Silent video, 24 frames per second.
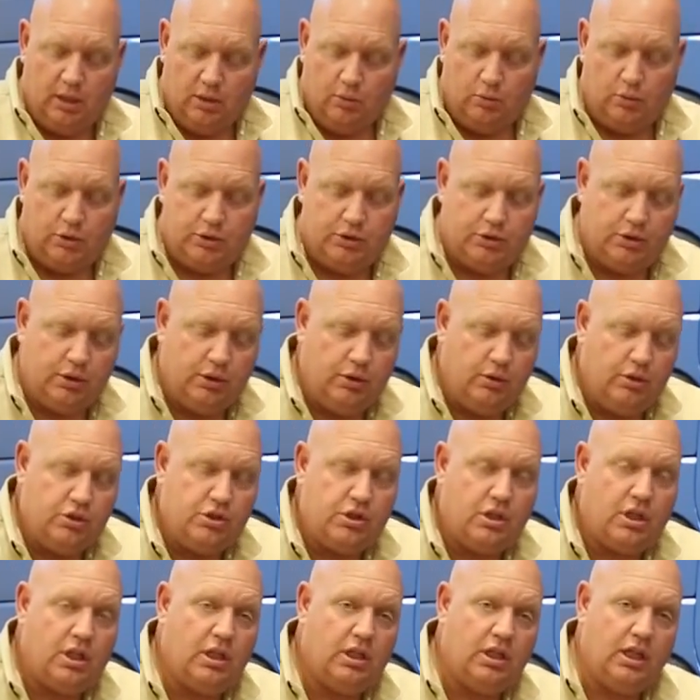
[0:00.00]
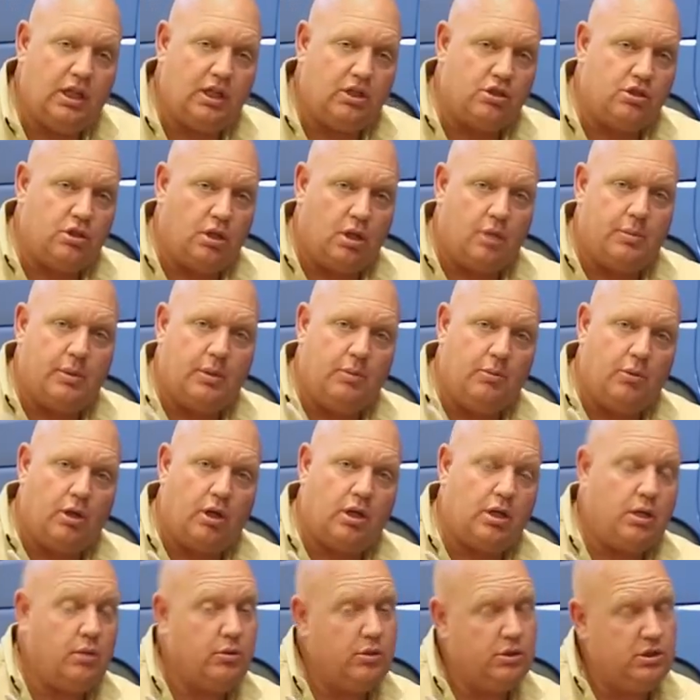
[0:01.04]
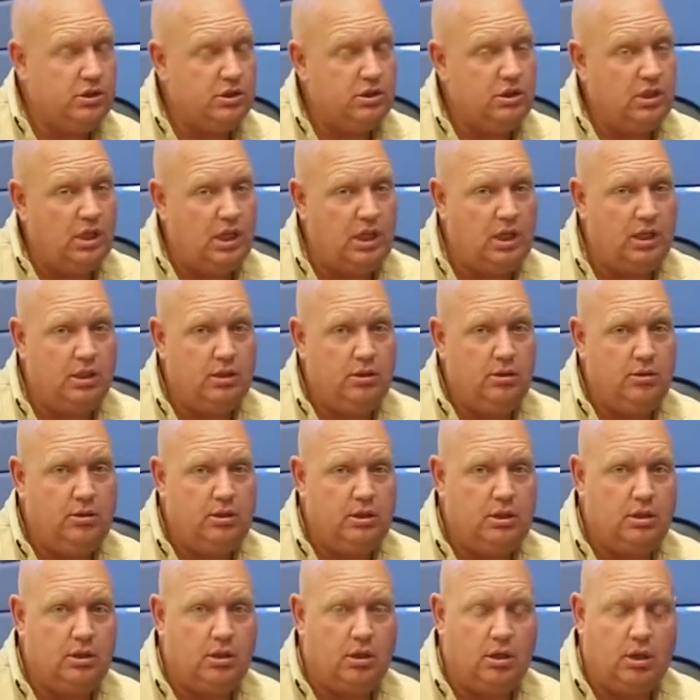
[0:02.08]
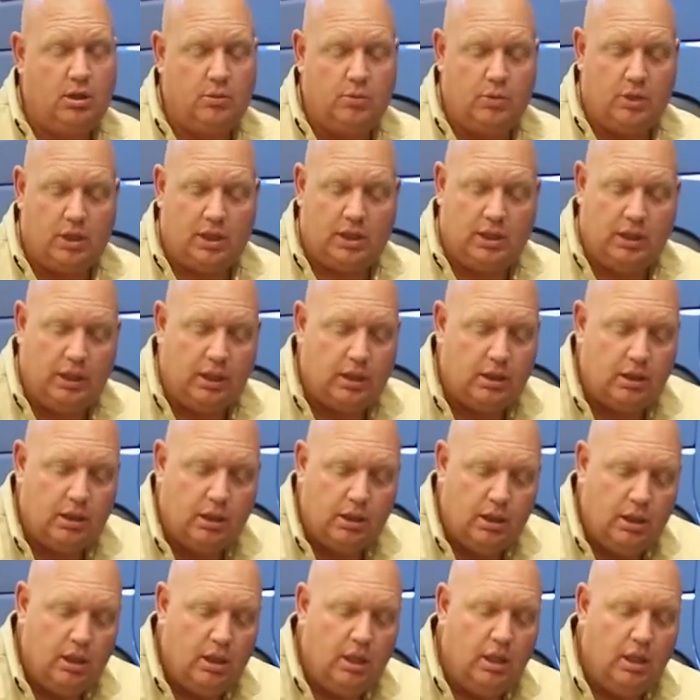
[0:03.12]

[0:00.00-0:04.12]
What you'll do is you're going to take a Sharpie marker, which is not included in the hardware kit,